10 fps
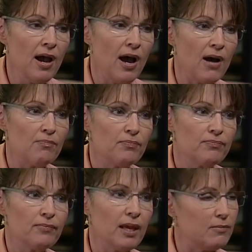
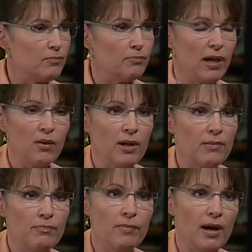And the way,
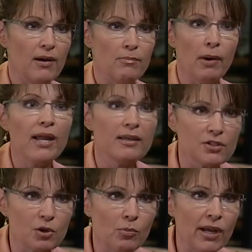
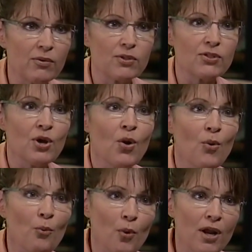Joe Biden was
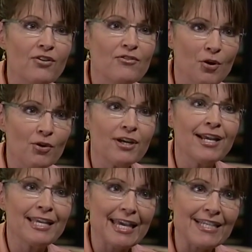one who voted
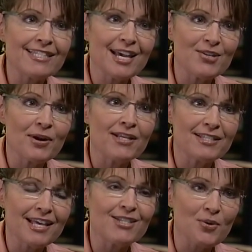against that
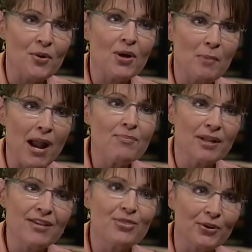Trans-Alaska oil
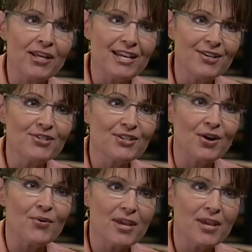pipeline 30 years ago.